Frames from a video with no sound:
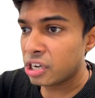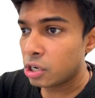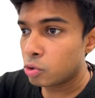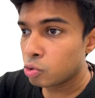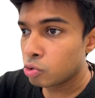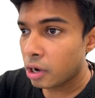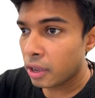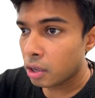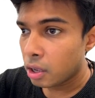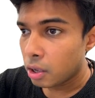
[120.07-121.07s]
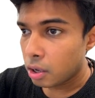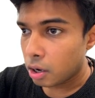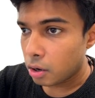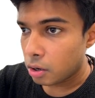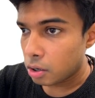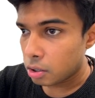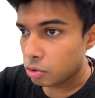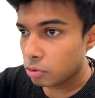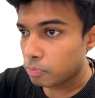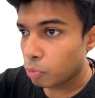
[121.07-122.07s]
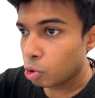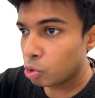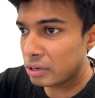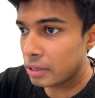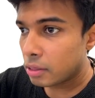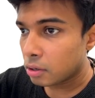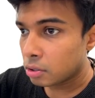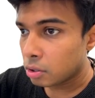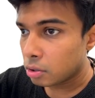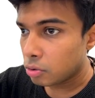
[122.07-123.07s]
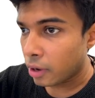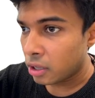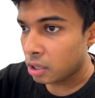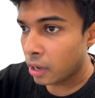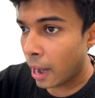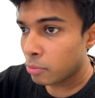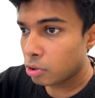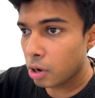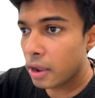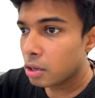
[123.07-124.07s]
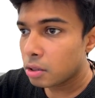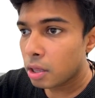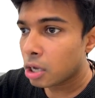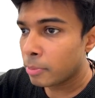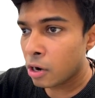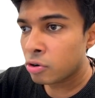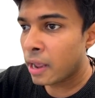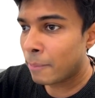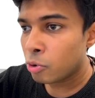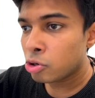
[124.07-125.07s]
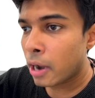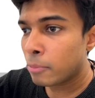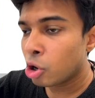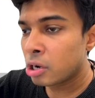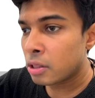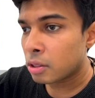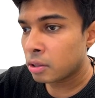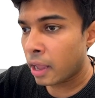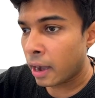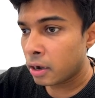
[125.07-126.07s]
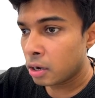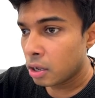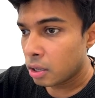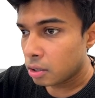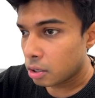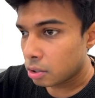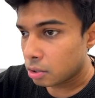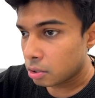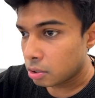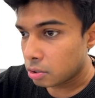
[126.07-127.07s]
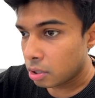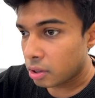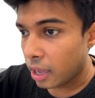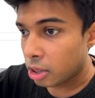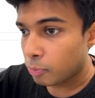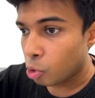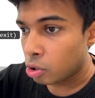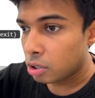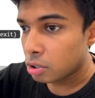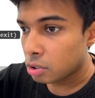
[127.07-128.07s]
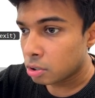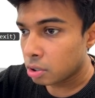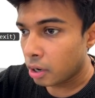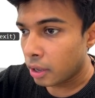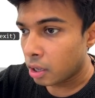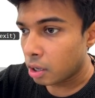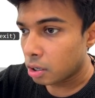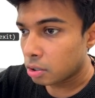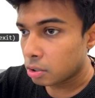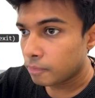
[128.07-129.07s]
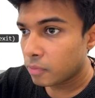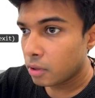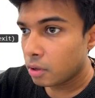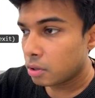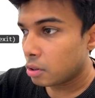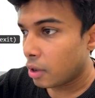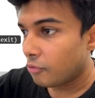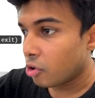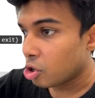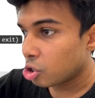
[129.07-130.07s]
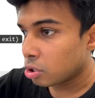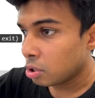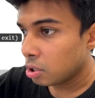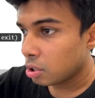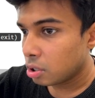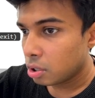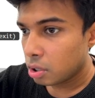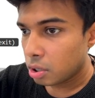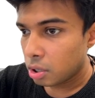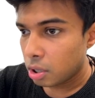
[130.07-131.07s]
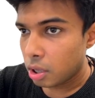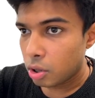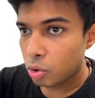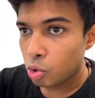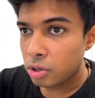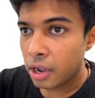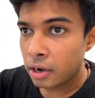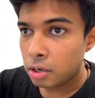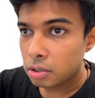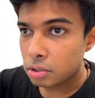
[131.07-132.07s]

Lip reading: need to like your port to listen to anything. App, like just comment out the app.listen and just export the the function so that